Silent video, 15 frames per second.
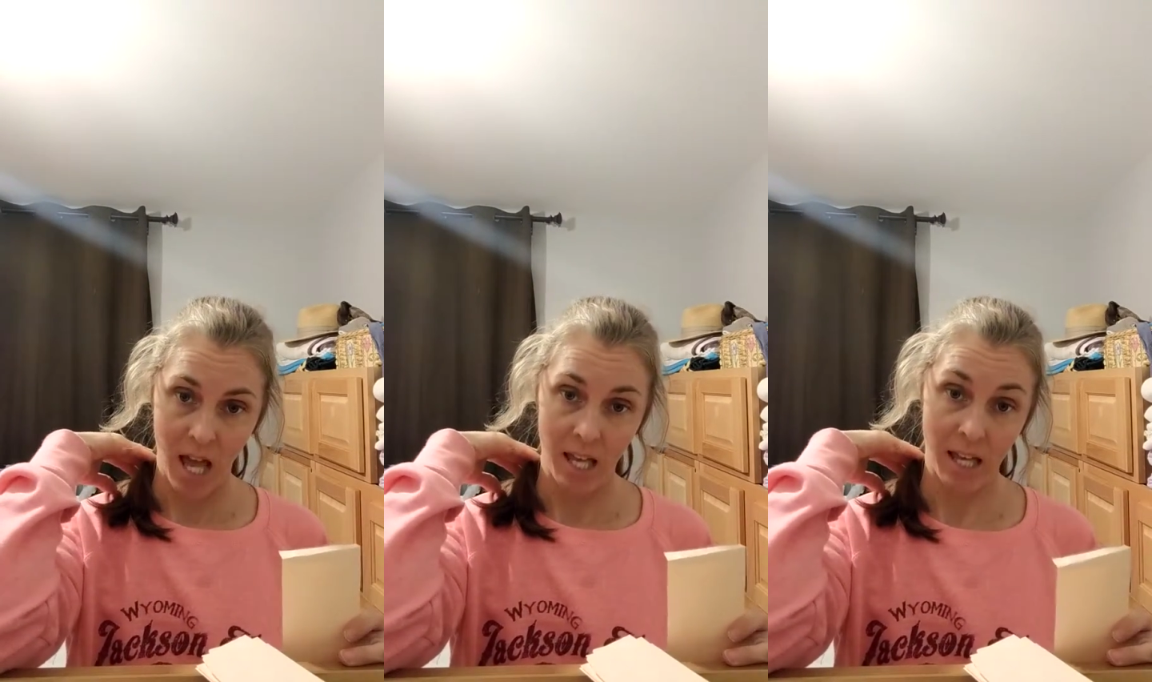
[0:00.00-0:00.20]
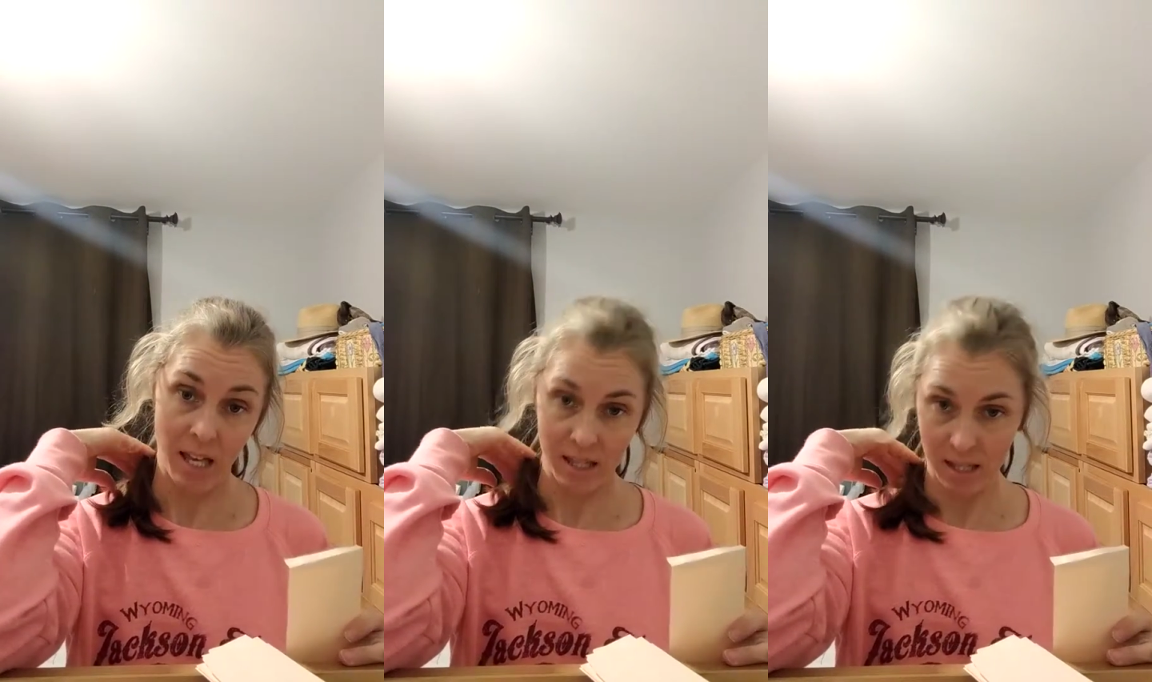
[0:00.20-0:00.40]

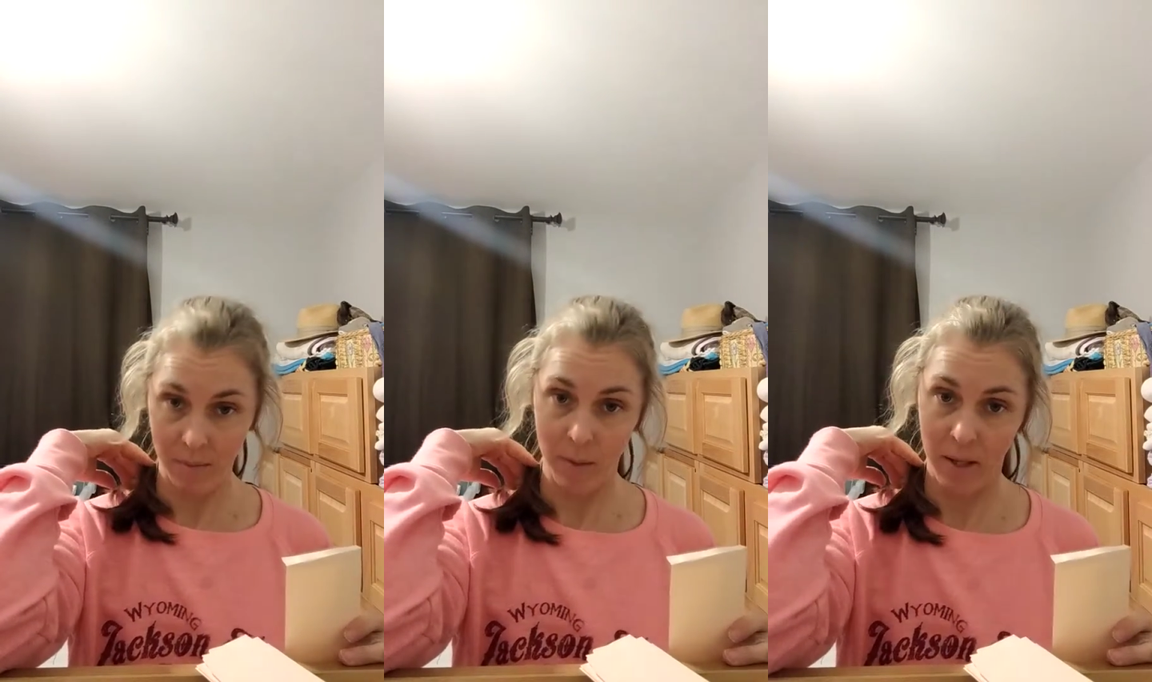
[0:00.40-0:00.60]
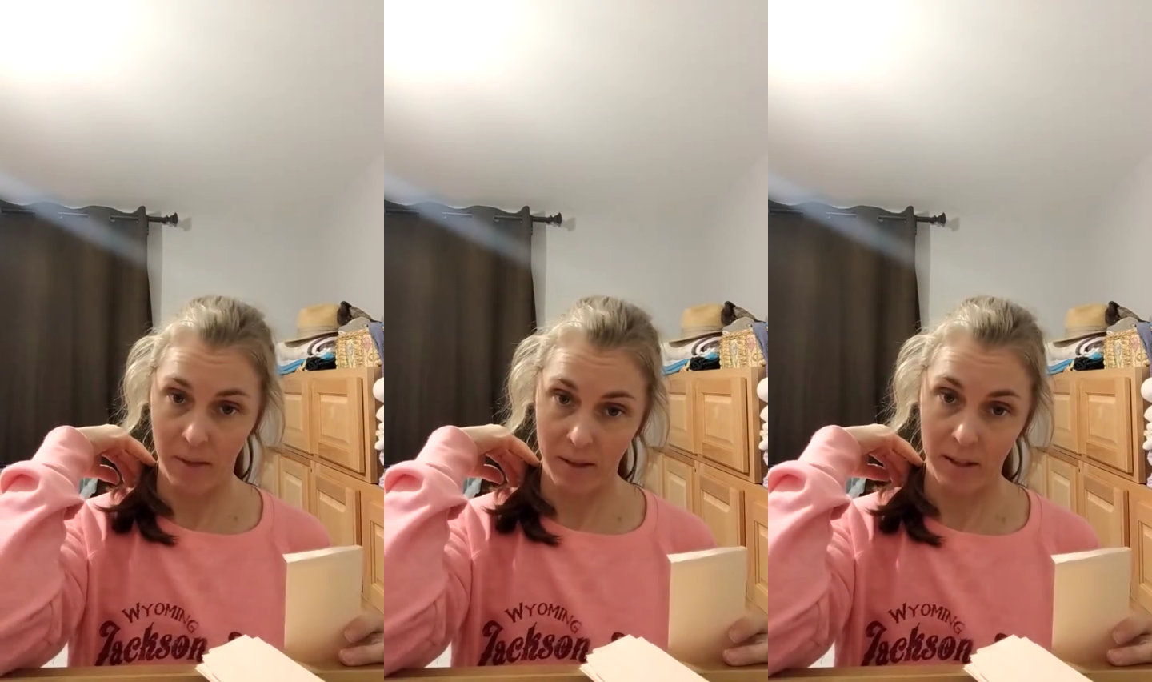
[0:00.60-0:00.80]
Yes, I
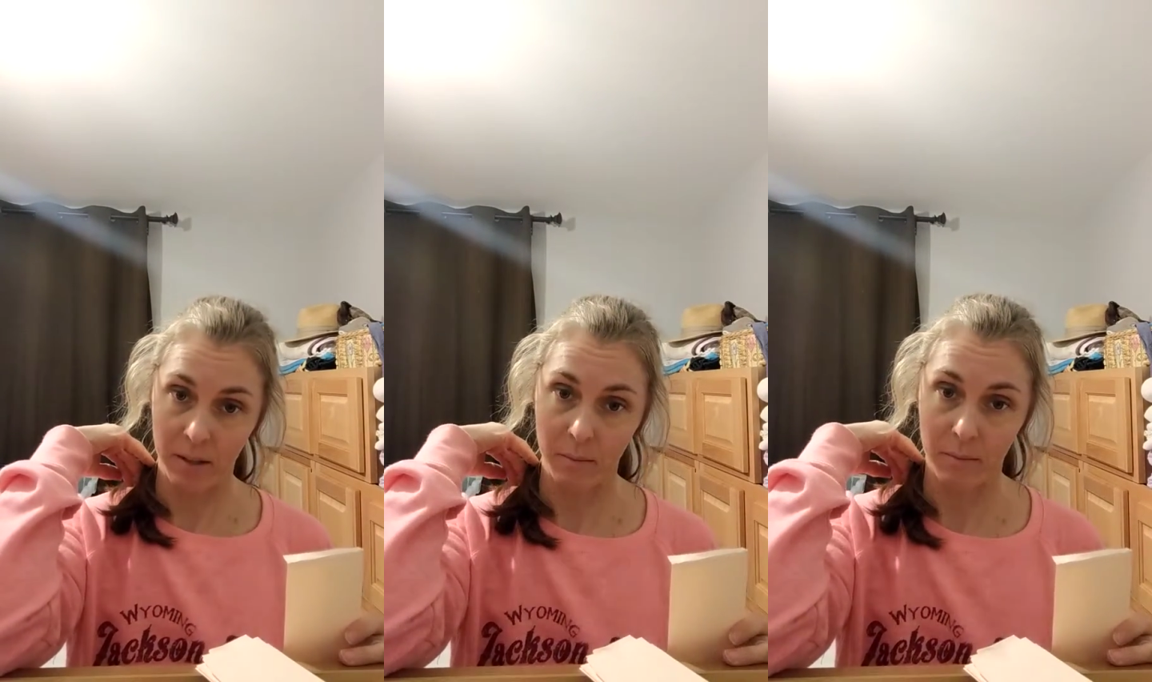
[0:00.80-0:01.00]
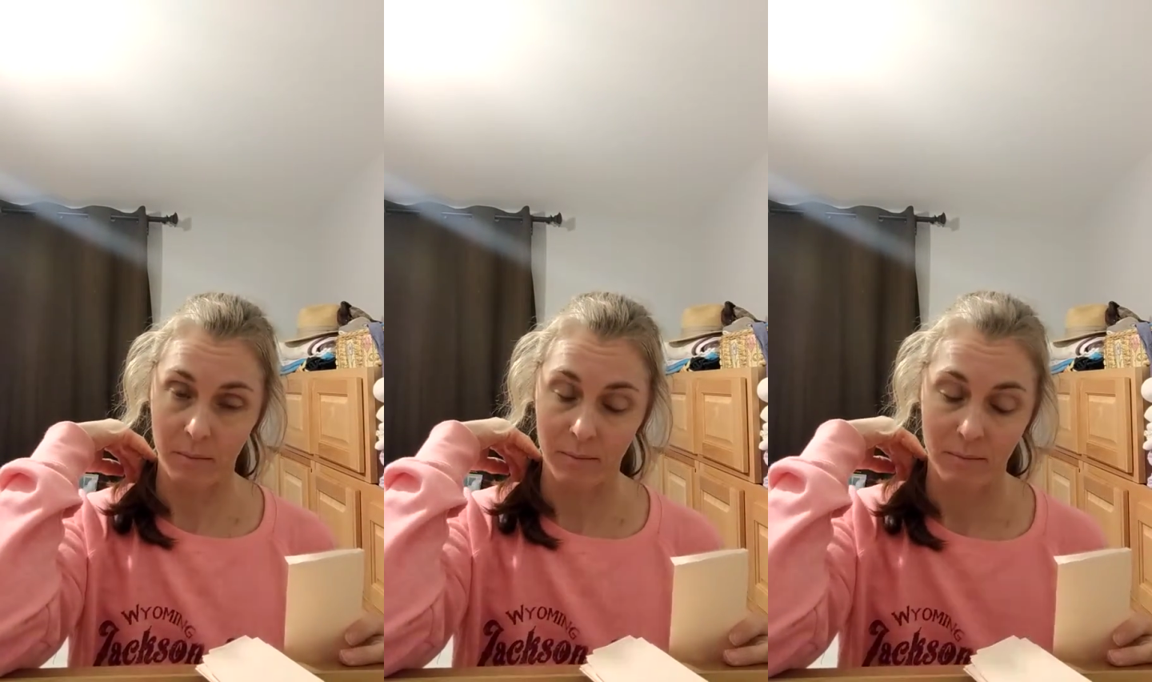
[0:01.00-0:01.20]
made that up
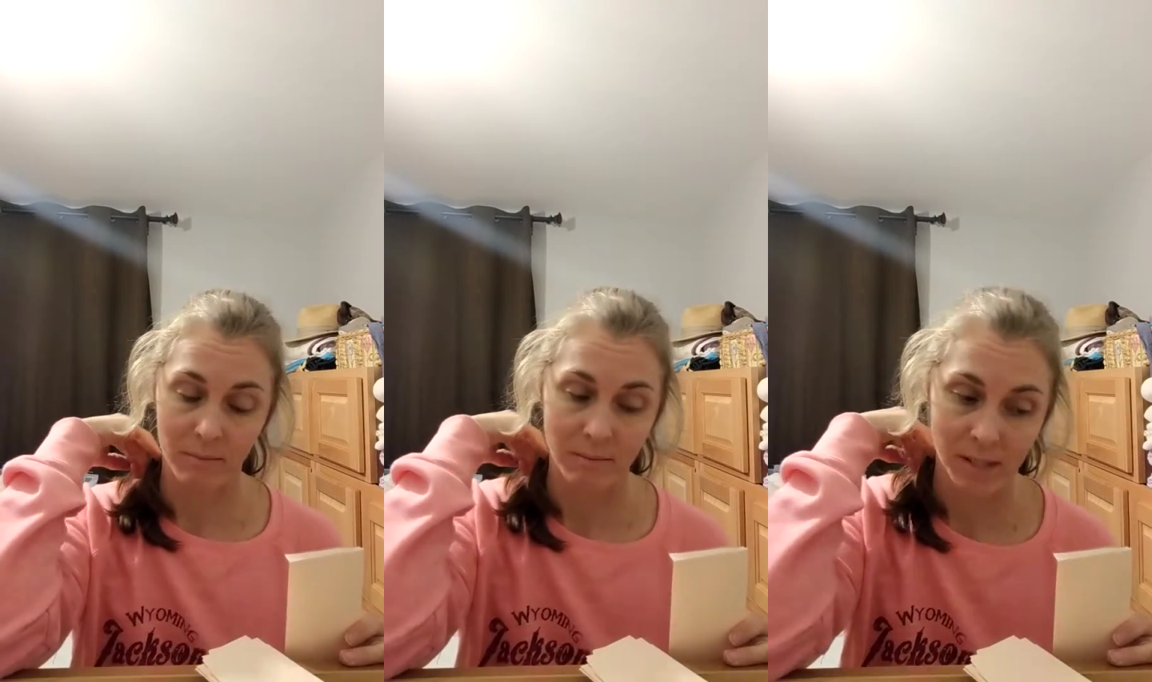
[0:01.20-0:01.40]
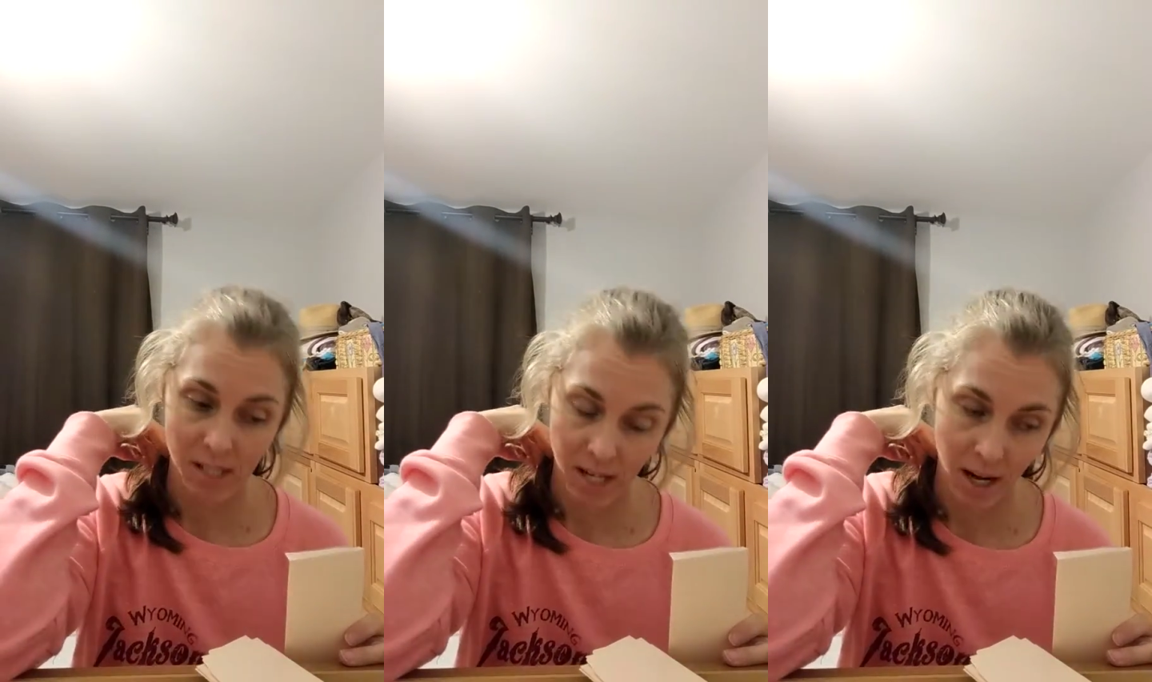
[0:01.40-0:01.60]

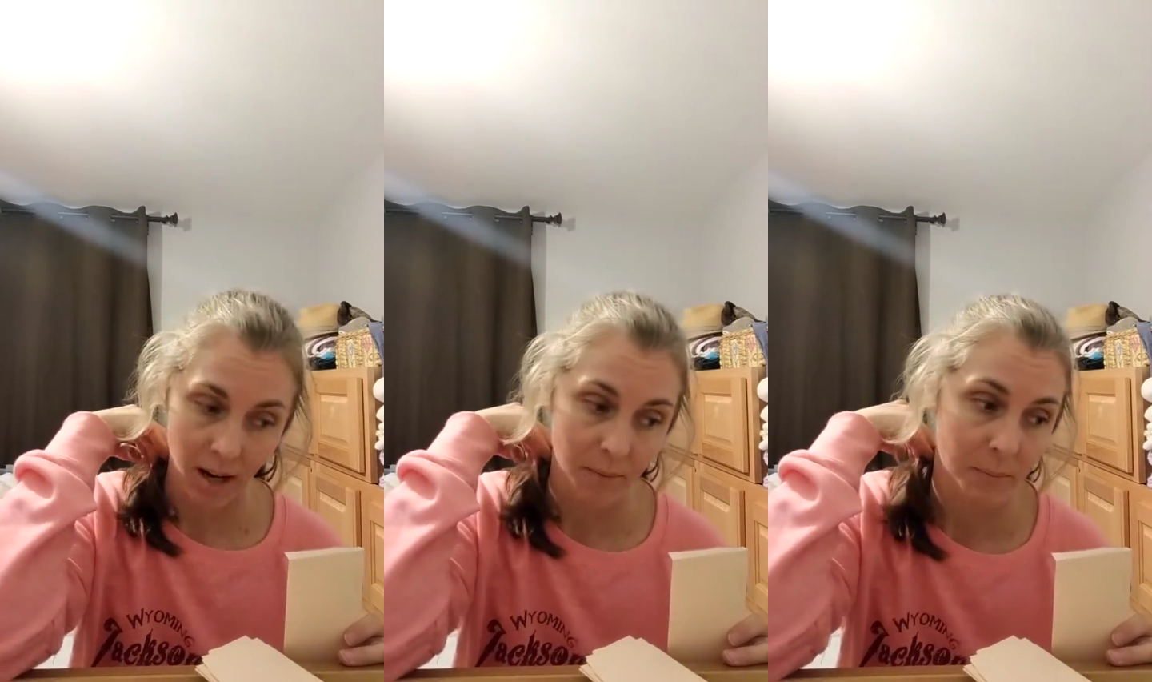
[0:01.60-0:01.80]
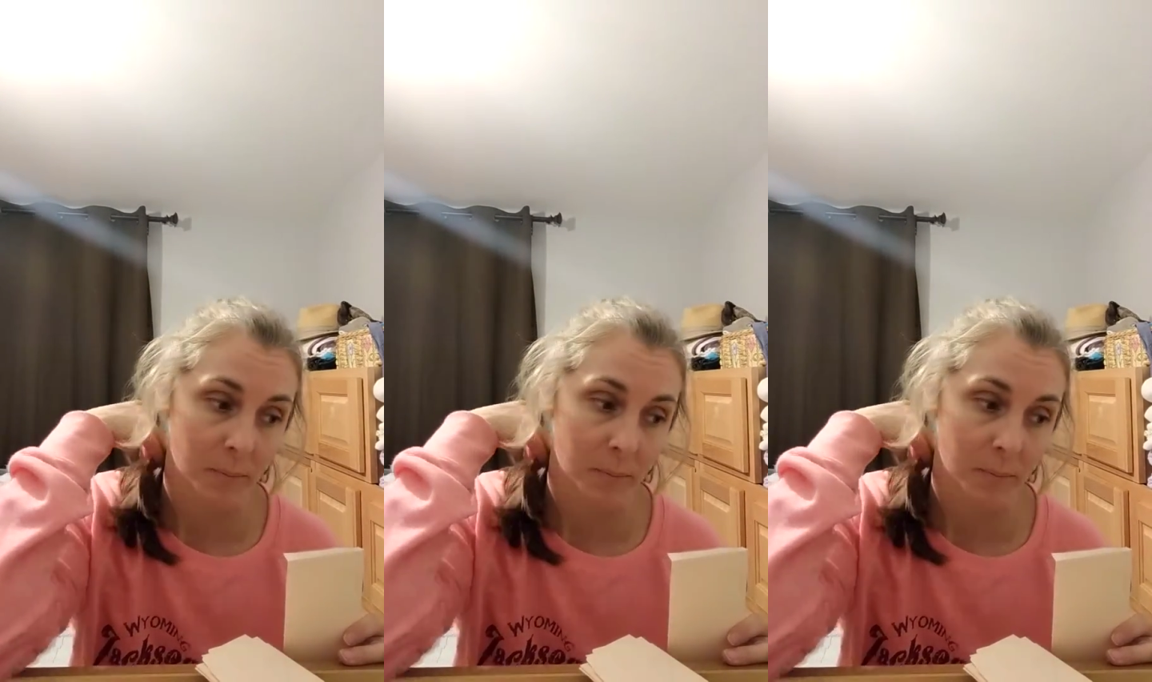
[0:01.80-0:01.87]
today.